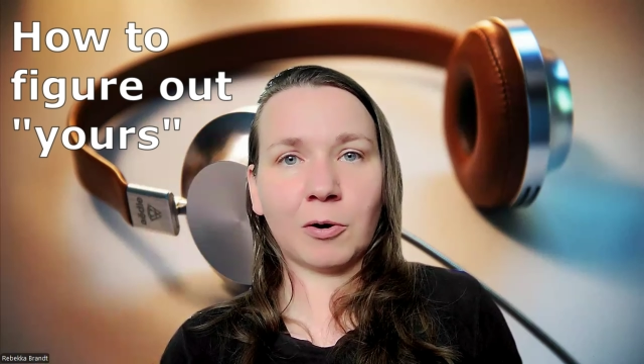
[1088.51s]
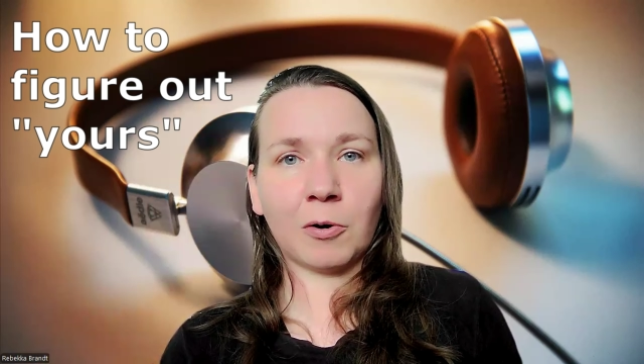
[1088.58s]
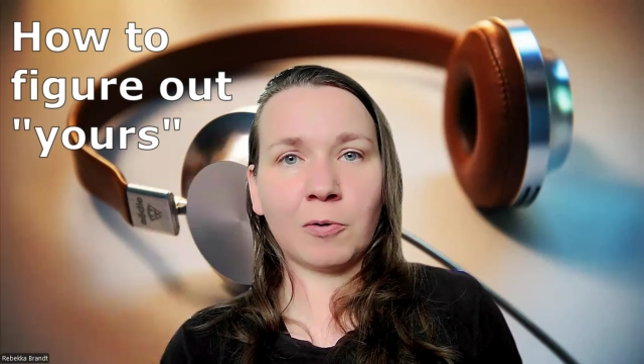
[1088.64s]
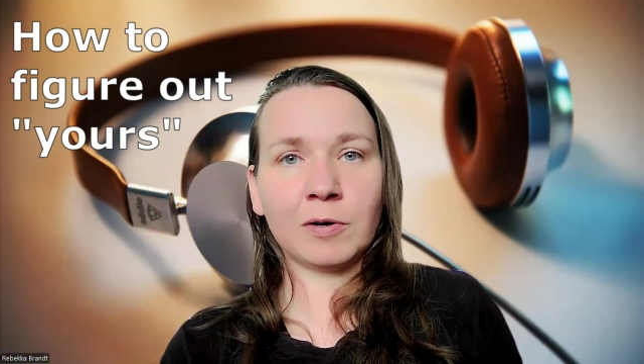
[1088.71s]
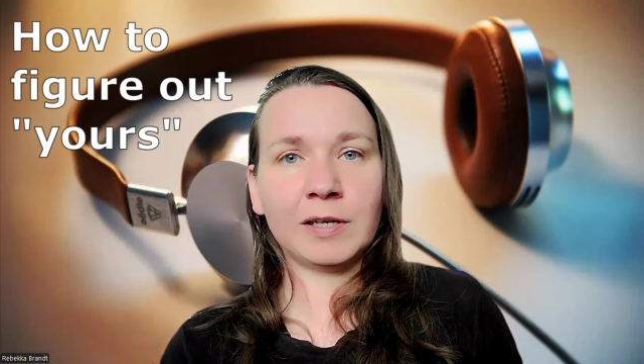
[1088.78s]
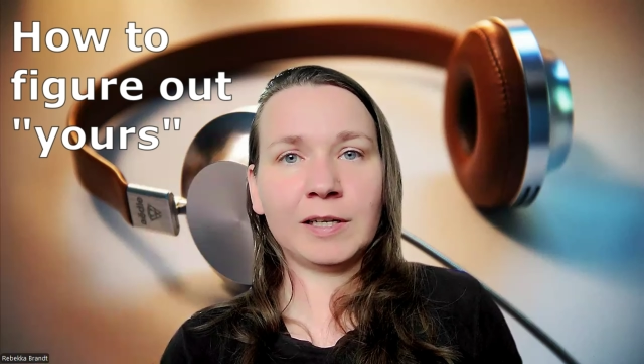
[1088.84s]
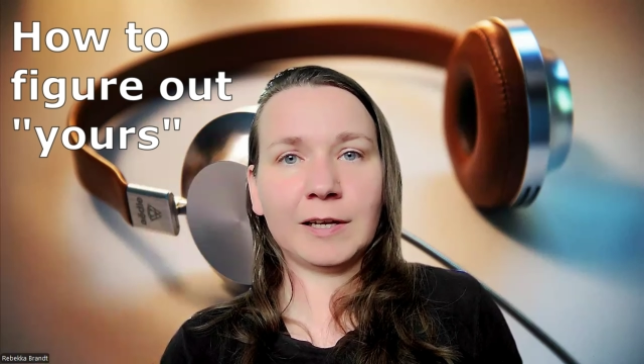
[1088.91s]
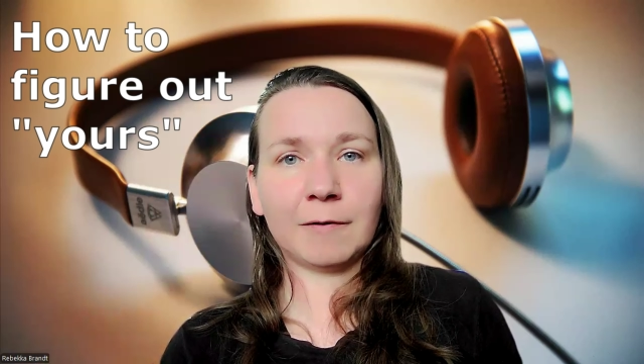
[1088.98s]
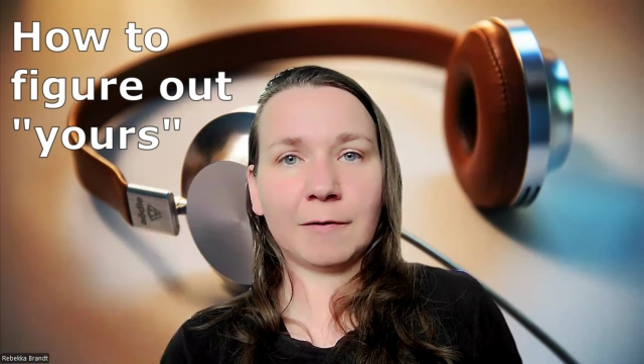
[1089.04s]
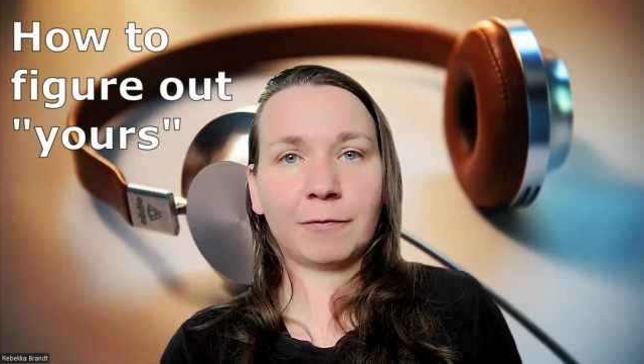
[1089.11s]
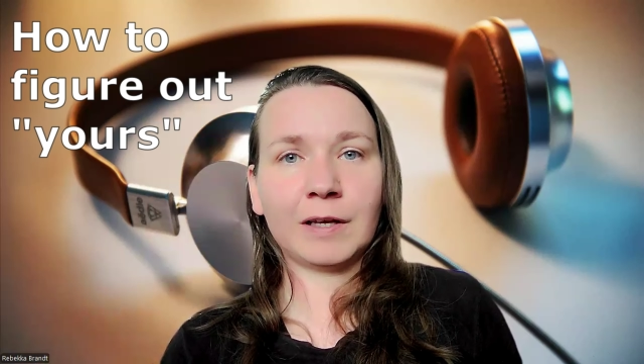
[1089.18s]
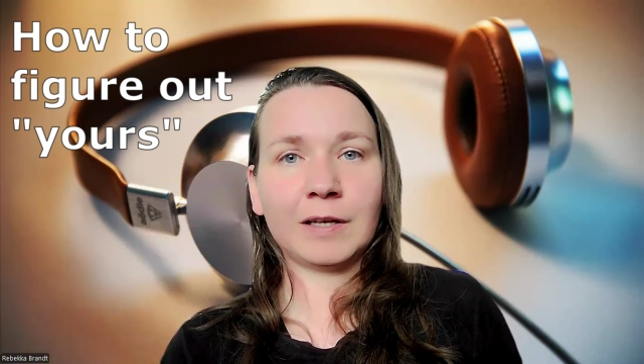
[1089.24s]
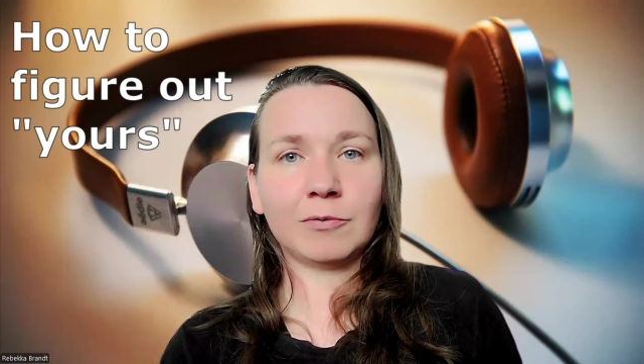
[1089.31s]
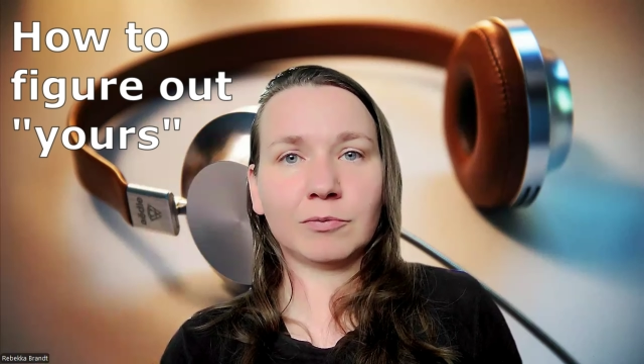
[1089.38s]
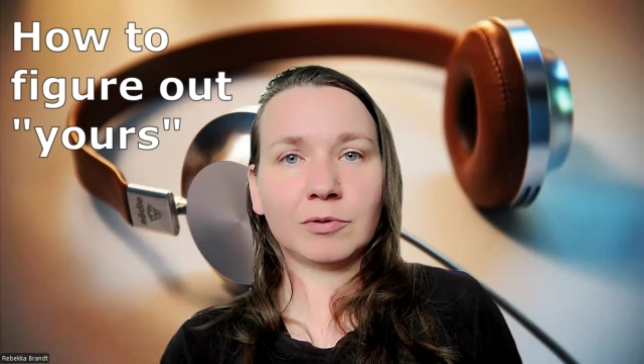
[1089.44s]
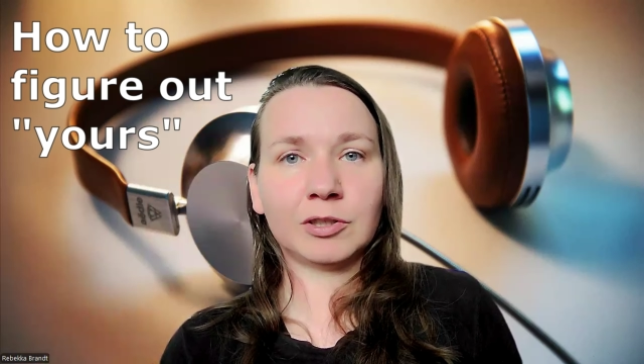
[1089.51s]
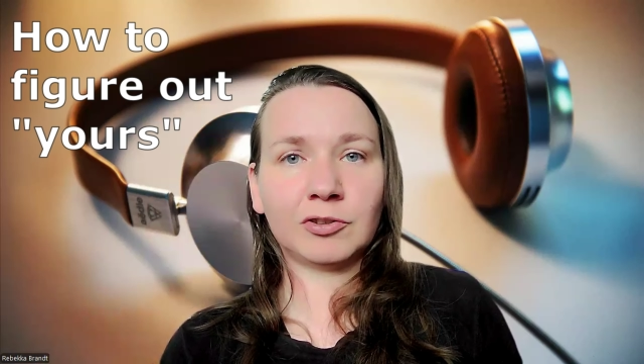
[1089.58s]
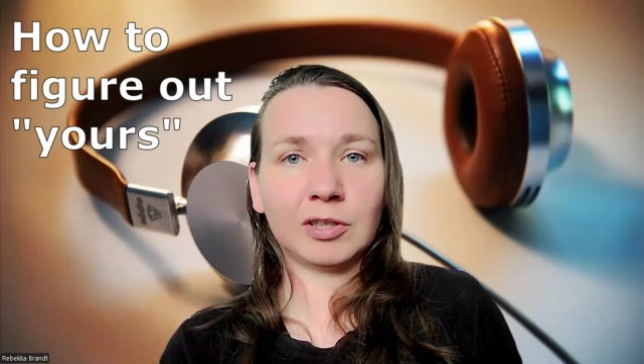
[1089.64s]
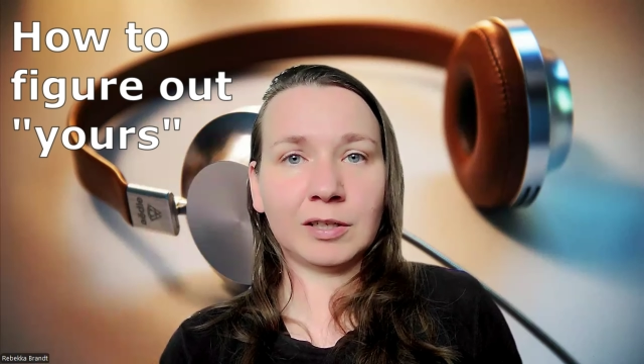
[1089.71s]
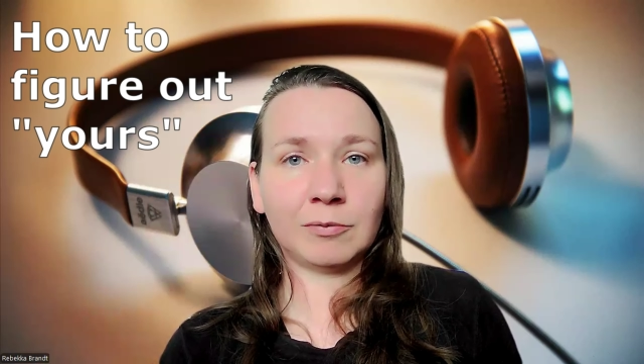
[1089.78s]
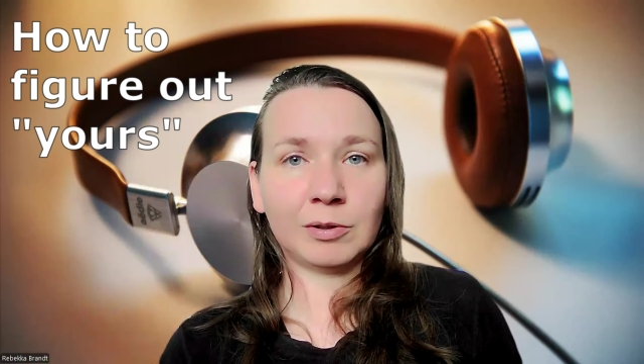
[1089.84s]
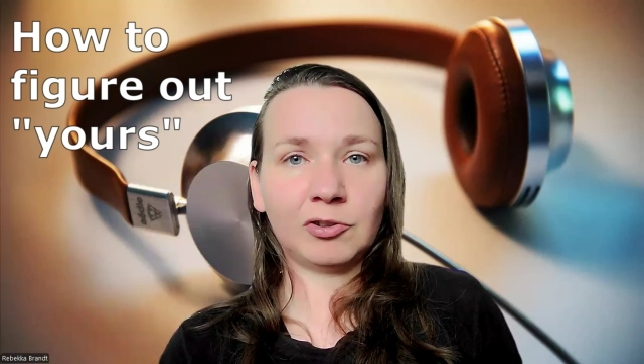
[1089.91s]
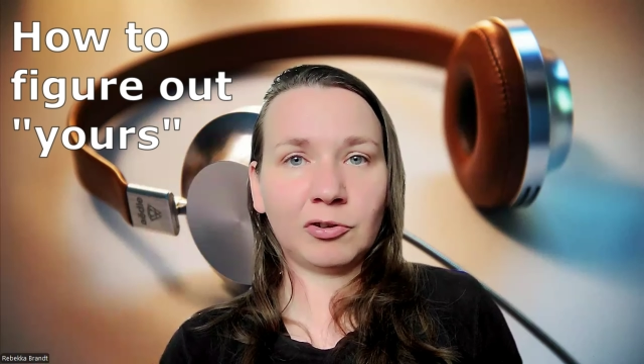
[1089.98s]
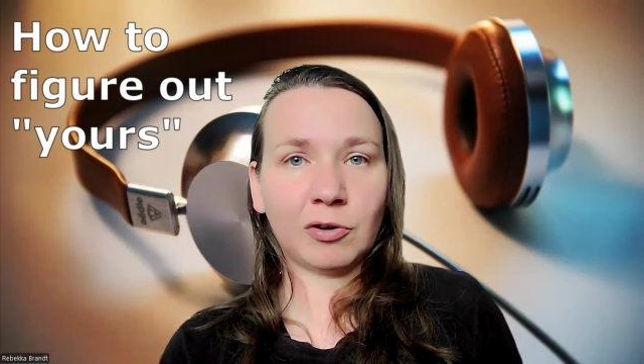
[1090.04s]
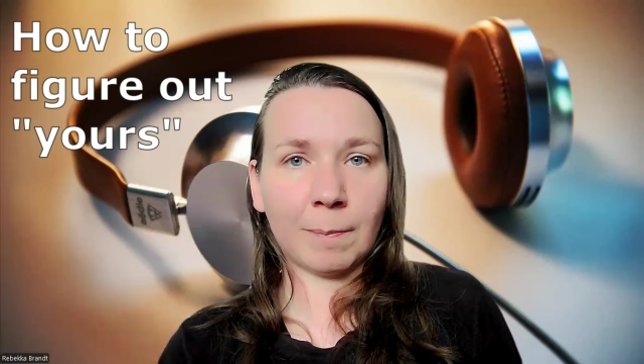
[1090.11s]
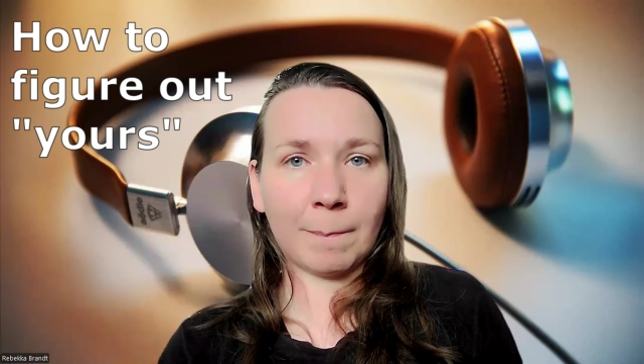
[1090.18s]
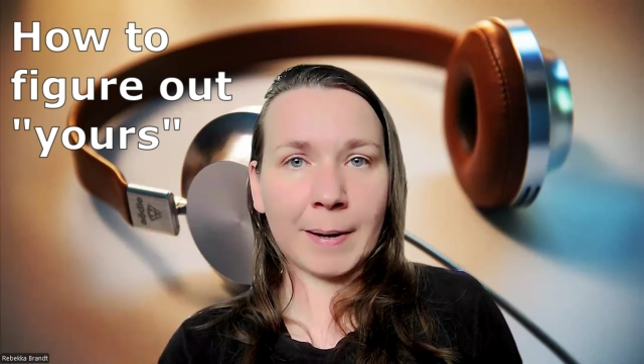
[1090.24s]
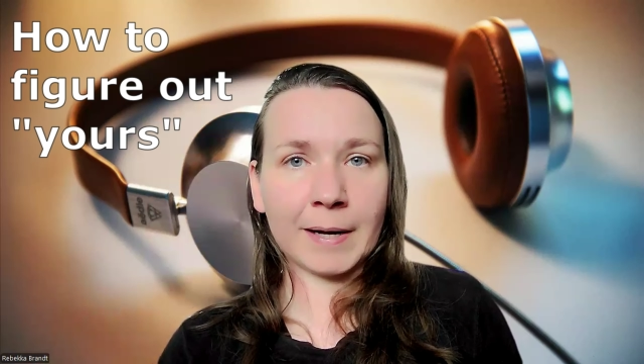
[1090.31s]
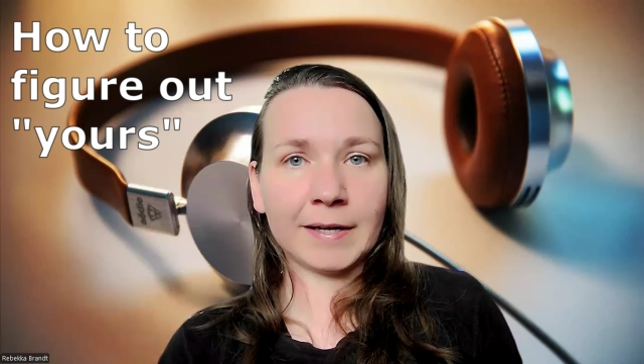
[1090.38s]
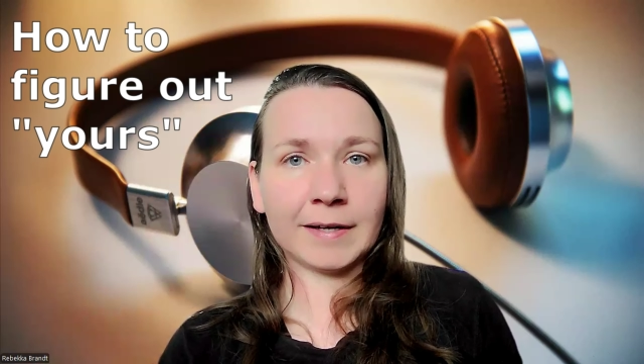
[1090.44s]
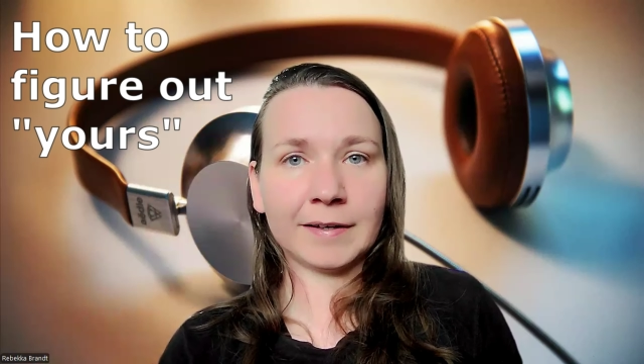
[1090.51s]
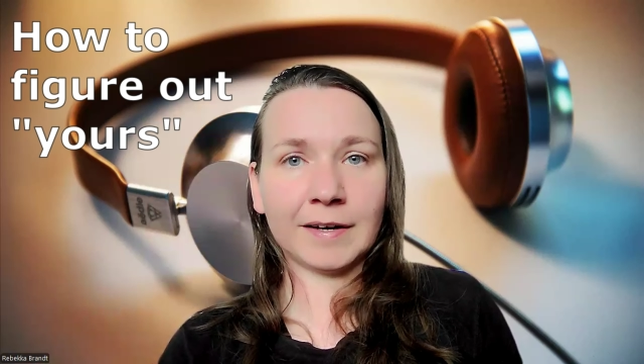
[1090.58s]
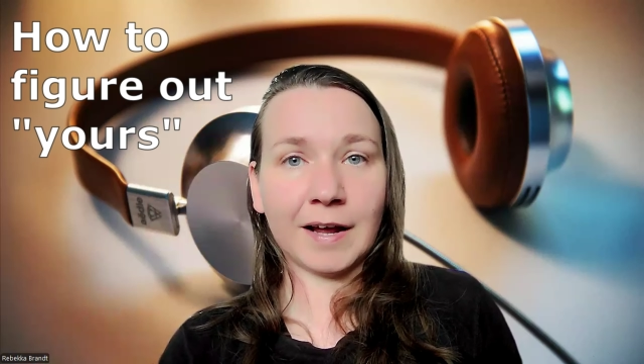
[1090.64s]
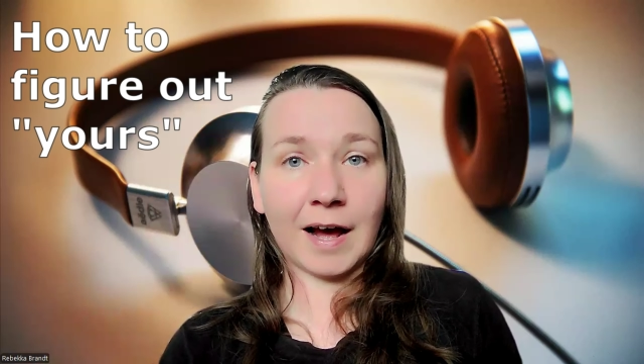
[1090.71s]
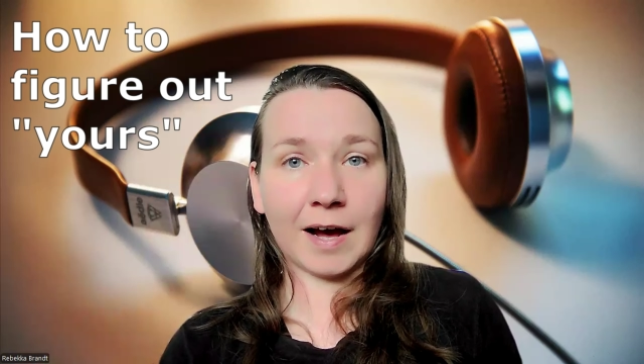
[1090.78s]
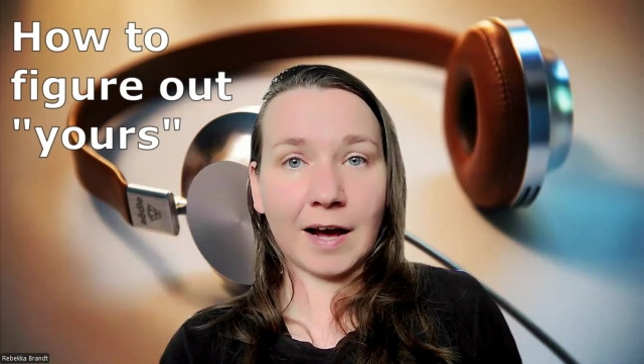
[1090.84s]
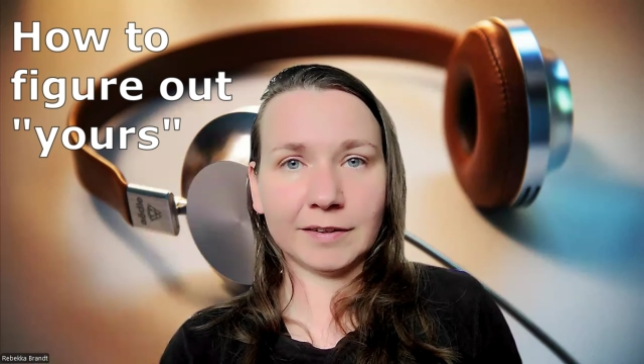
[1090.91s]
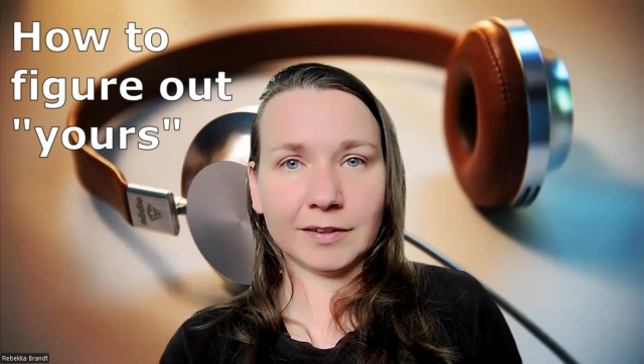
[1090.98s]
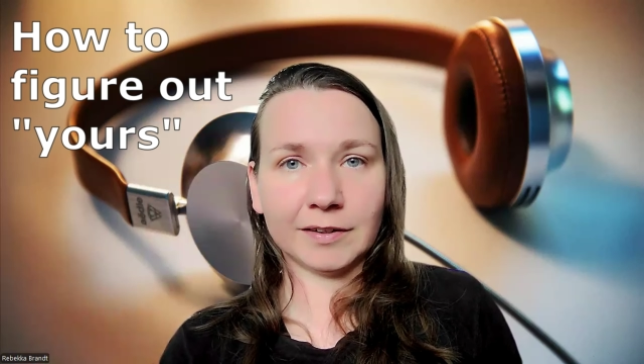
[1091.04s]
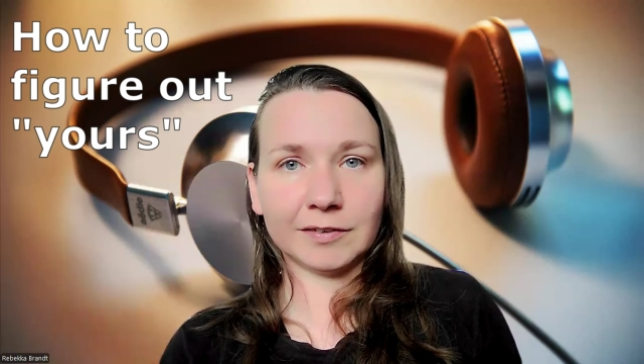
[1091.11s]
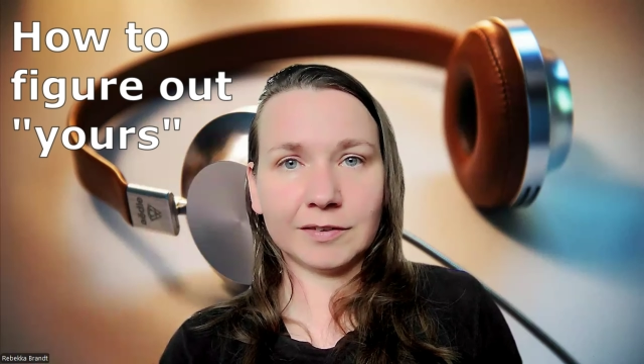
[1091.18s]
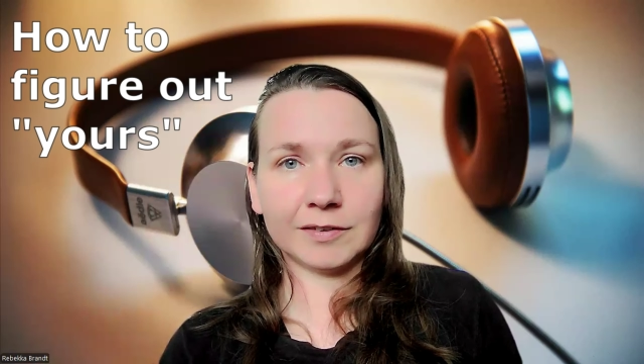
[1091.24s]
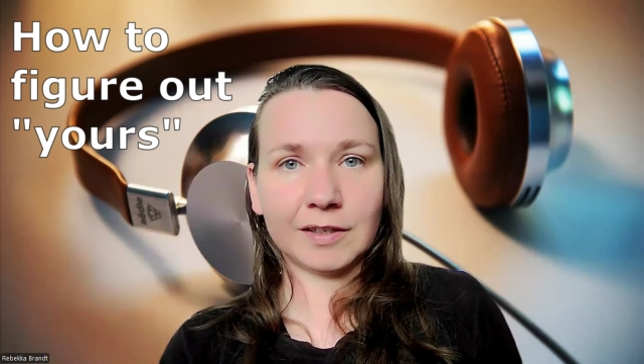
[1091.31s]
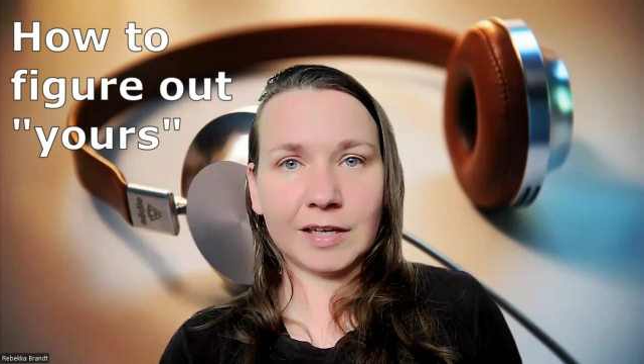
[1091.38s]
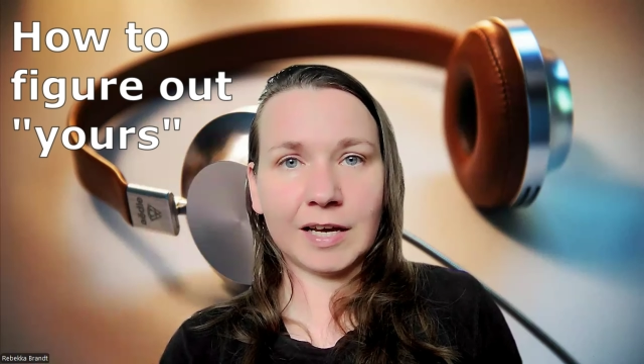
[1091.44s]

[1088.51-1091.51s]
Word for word: only a thing which in which you are better than others